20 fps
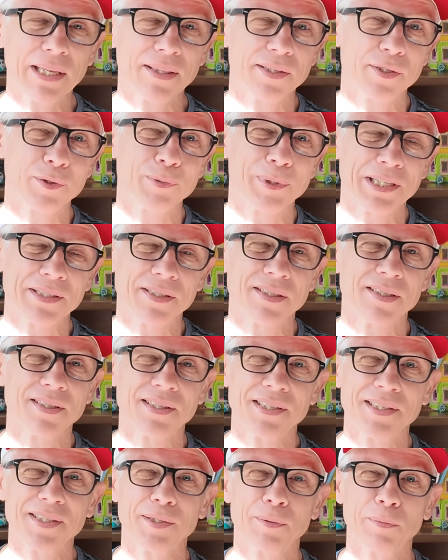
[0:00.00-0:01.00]
This makes the
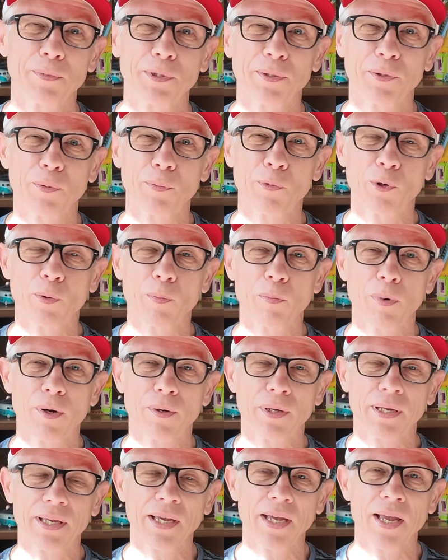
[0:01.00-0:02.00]
system a little more
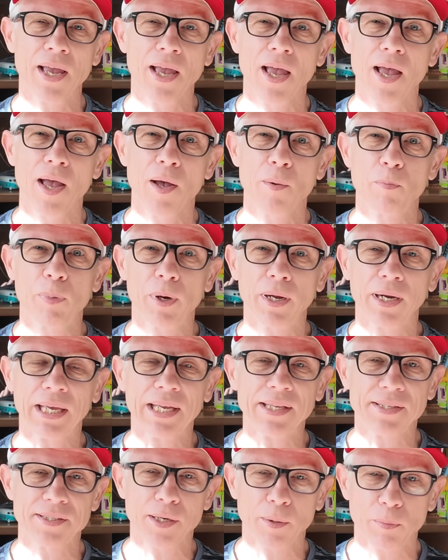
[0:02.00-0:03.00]
bulky, but
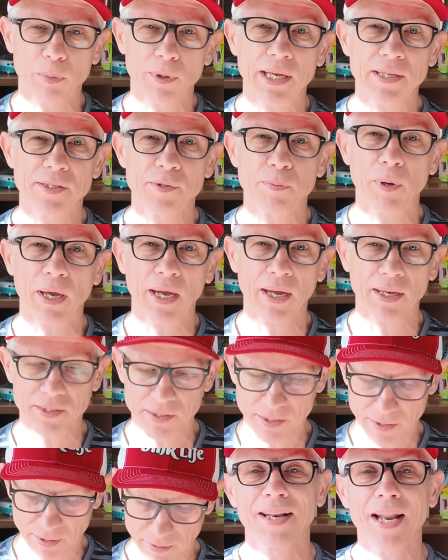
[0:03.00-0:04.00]
eats up less
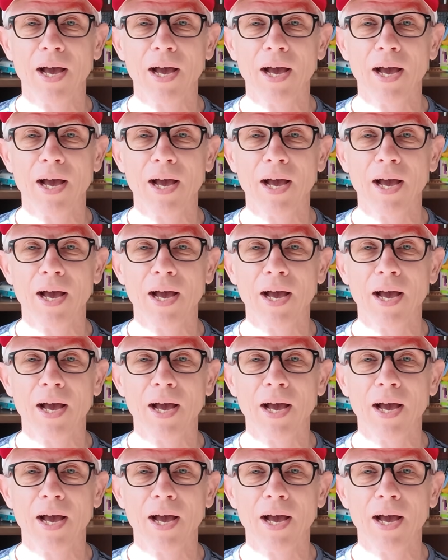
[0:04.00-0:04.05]
space.